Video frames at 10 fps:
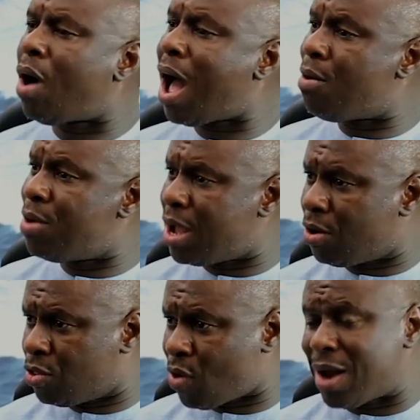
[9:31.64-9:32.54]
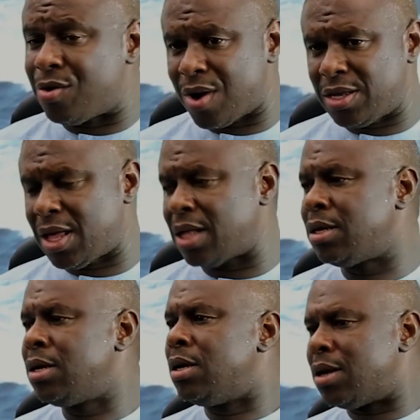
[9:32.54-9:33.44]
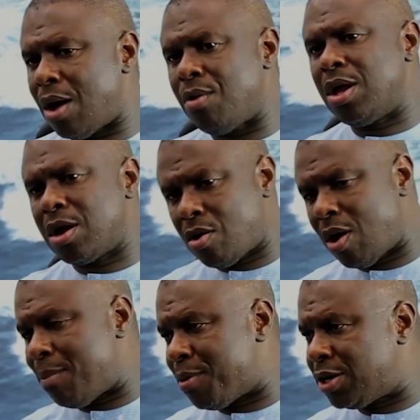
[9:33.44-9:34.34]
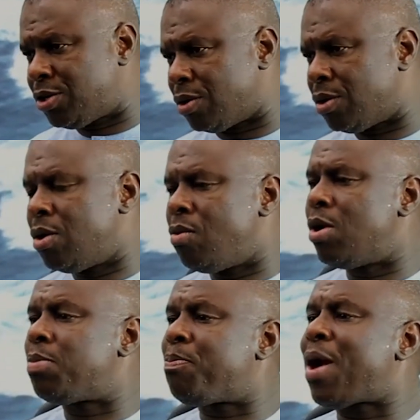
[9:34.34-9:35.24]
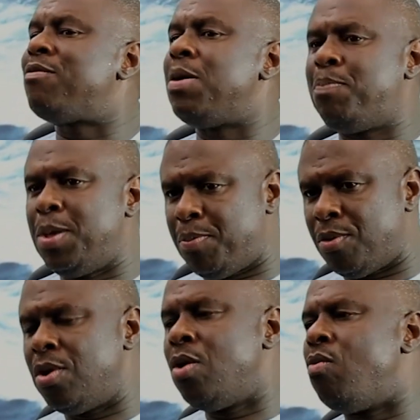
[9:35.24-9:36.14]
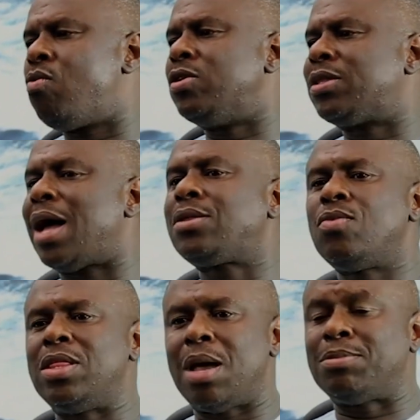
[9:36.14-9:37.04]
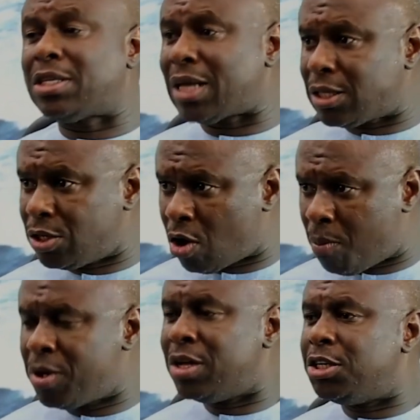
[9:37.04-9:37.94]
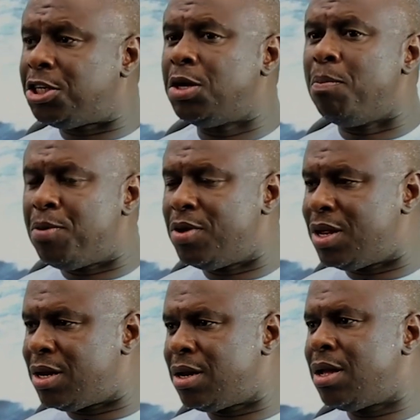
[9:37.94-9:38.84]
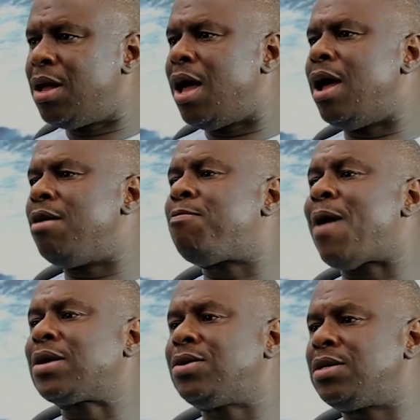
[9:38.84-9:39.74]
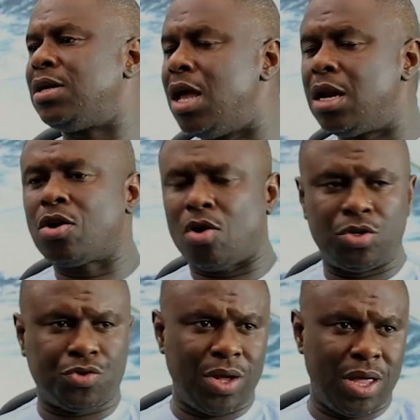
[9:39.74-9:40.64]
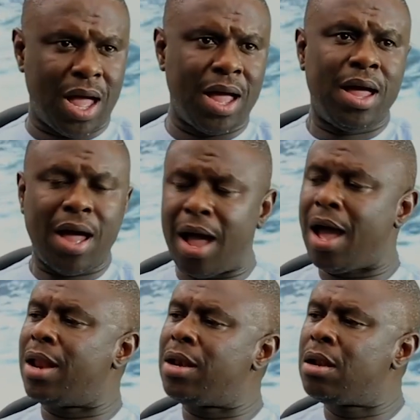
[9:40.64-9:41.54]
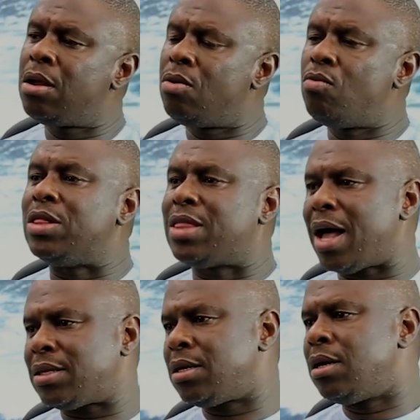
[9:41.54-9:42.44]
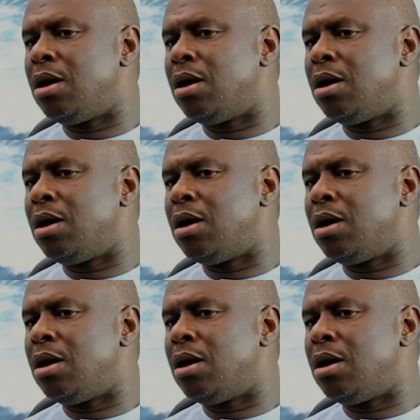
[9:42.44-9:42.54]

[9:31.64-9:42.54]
So how are we going to address that? Now, in collaboration with private people, we could start with them setting up shipbuilding factories in country here. And with that,